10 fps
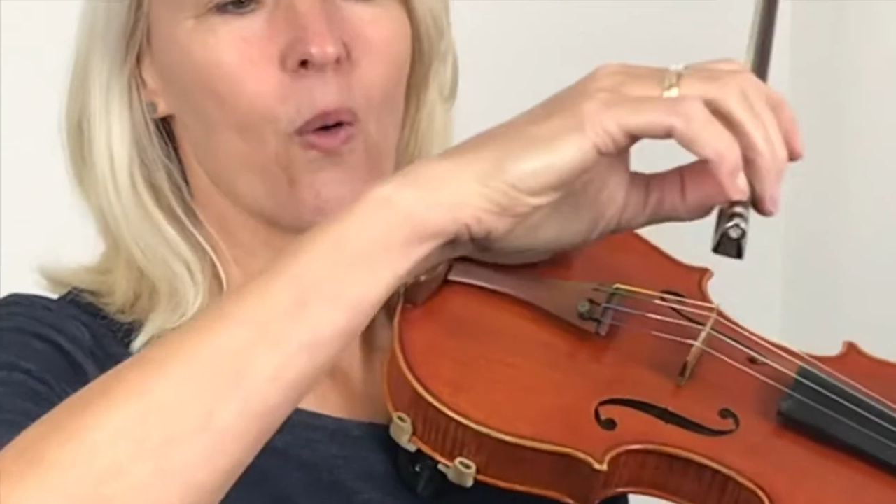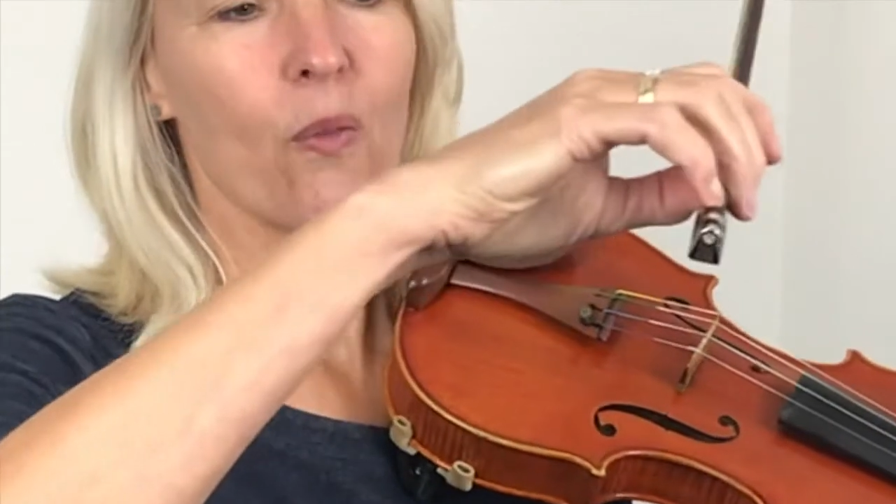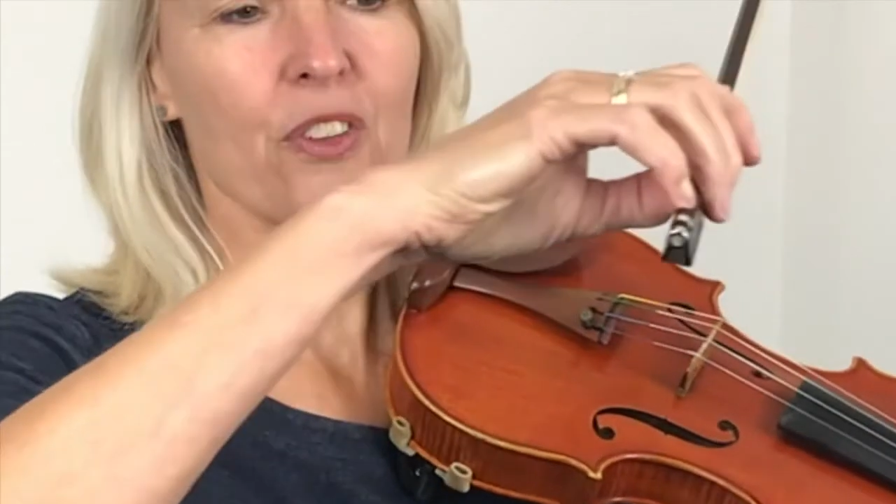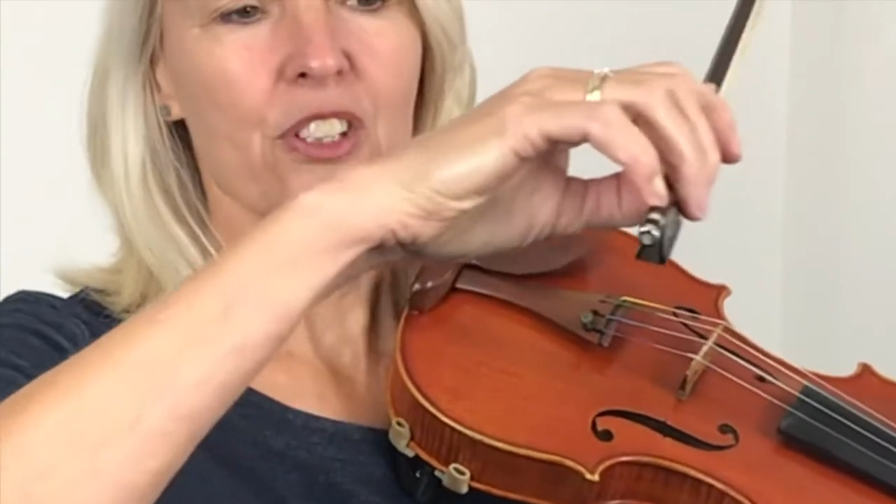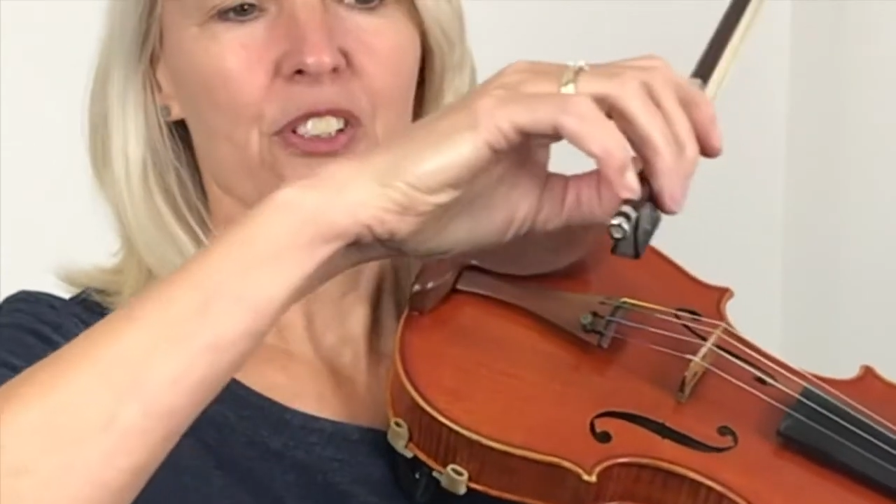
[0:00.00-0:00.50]

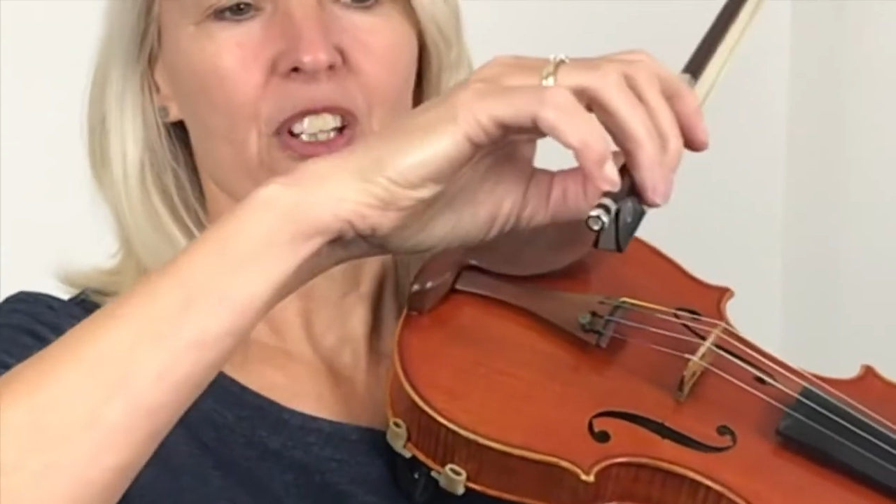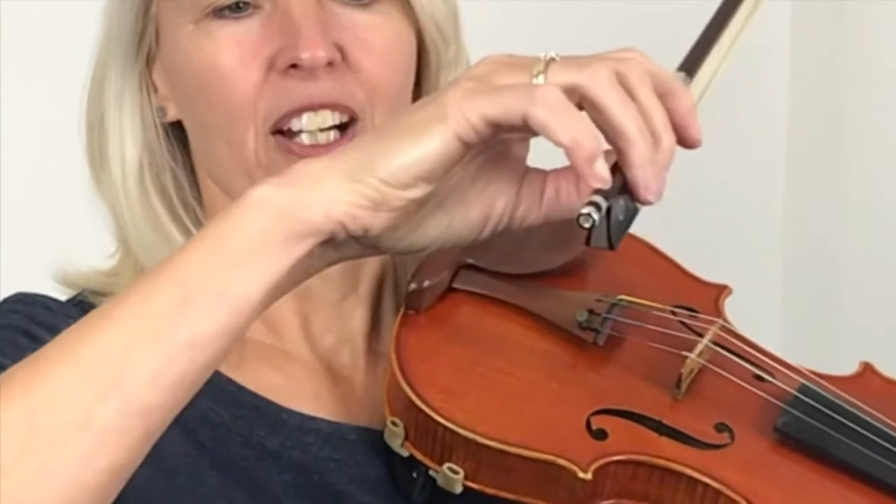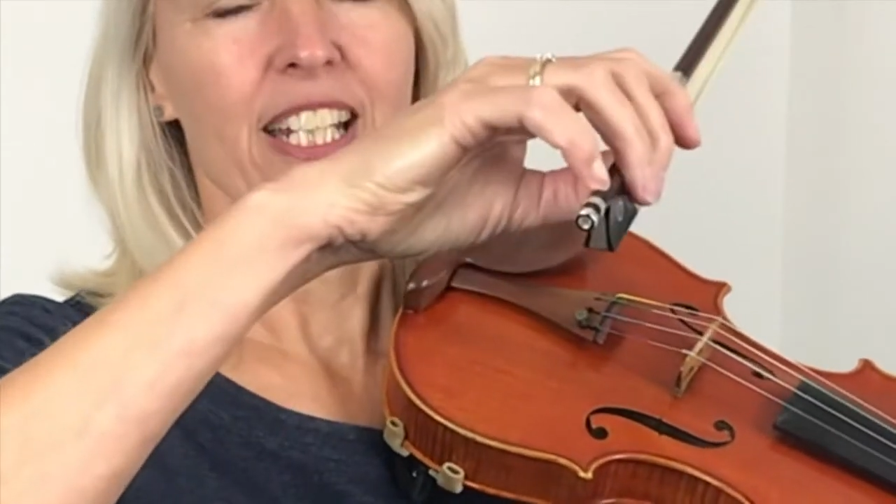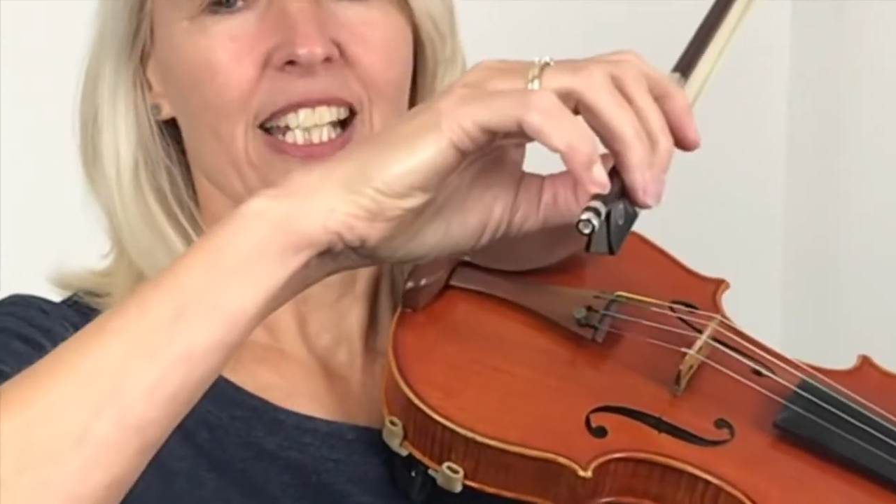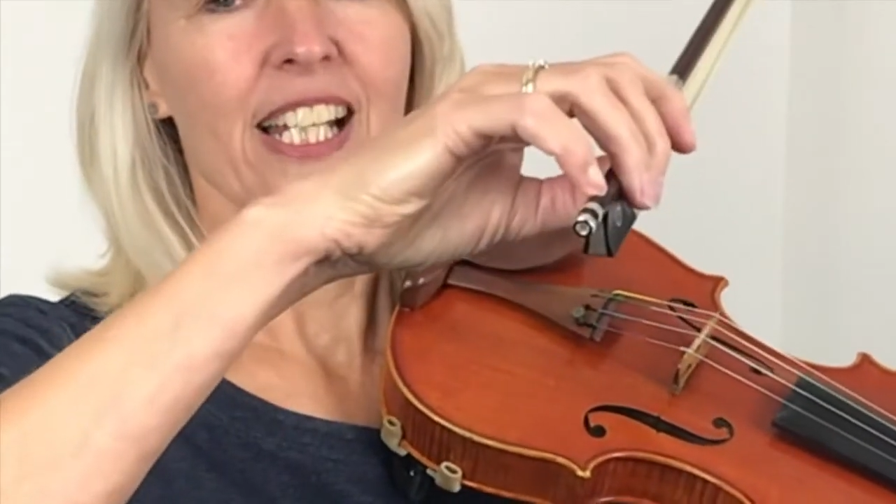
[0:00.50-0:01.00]
on the
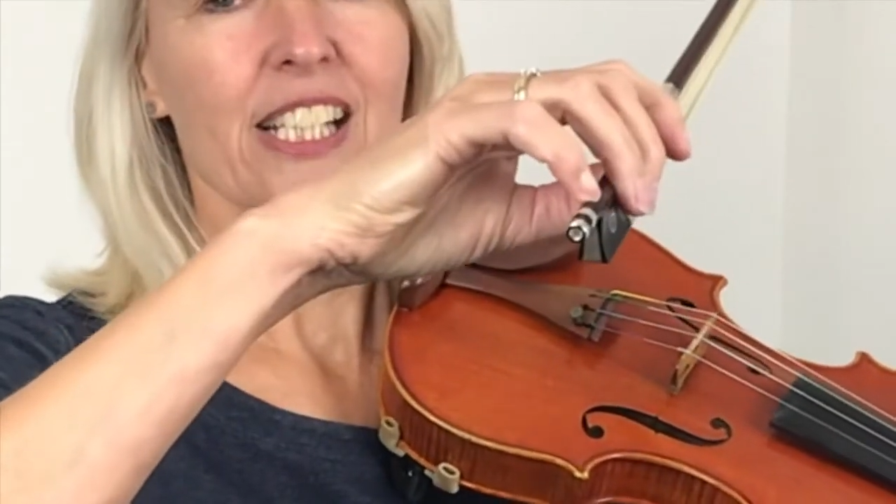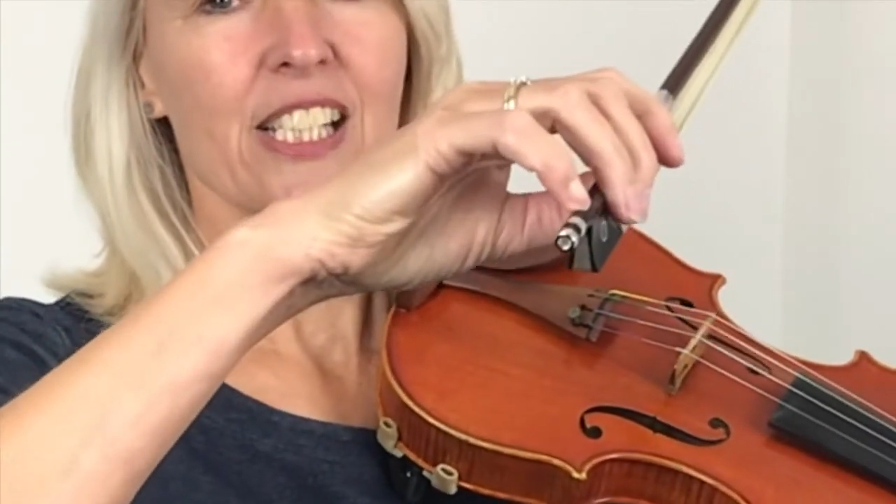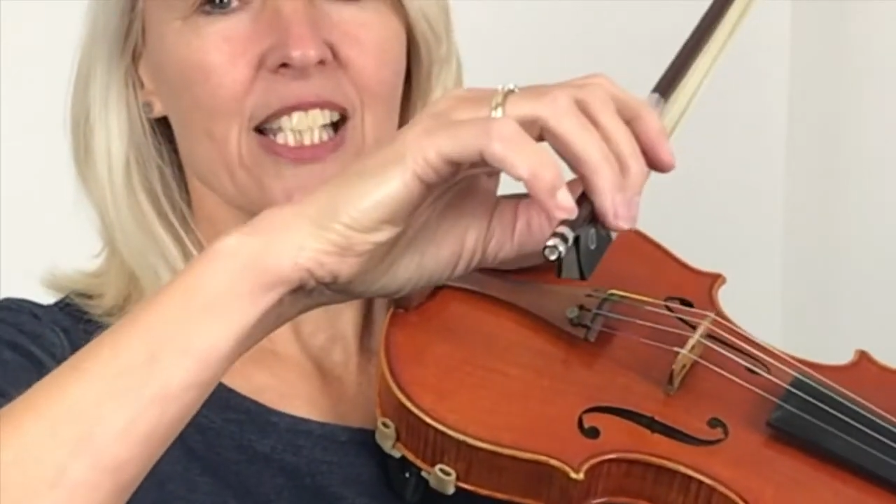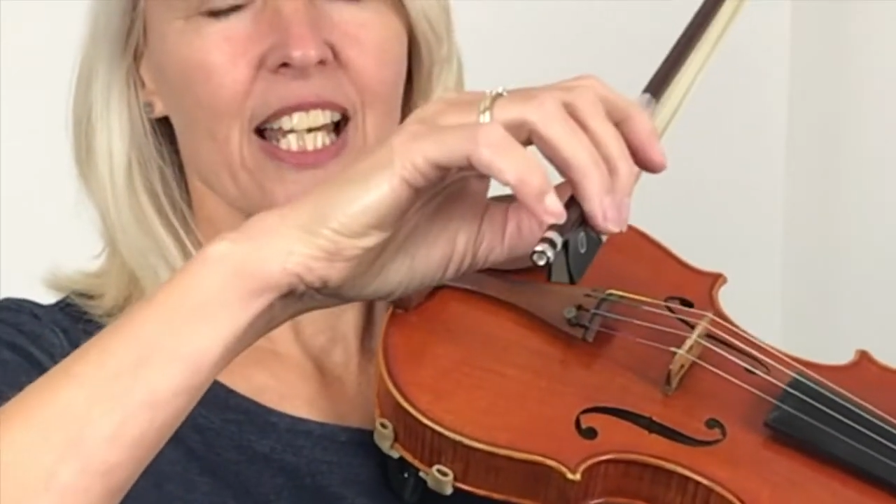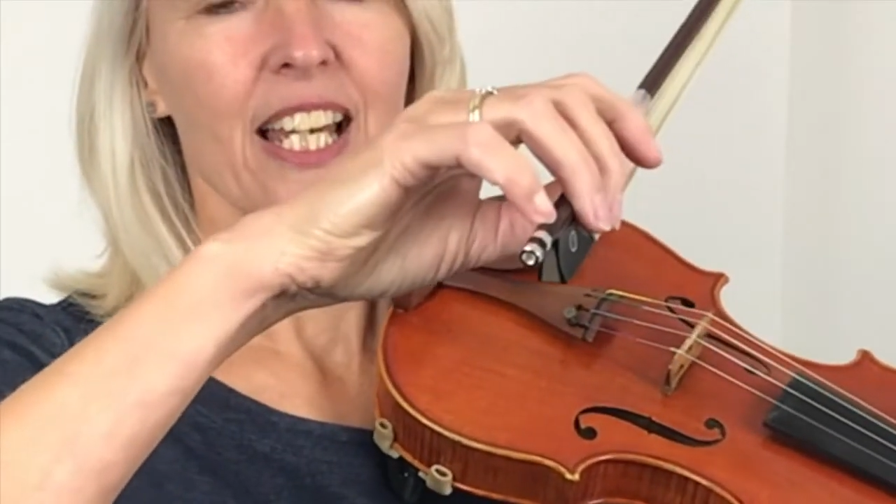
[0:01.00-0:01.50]
side
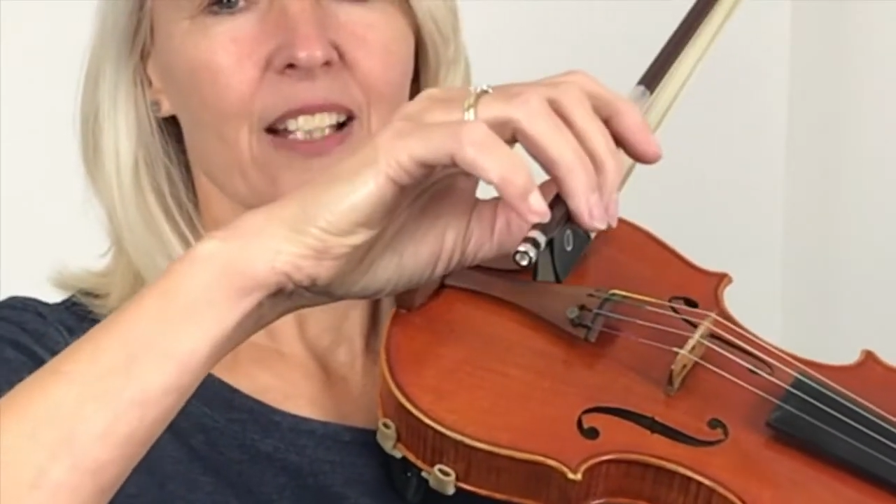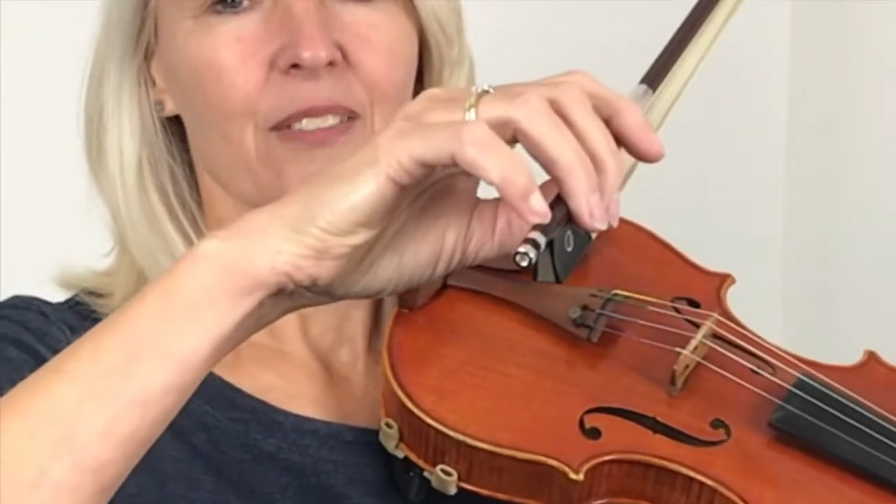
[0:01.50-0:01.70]
edge there.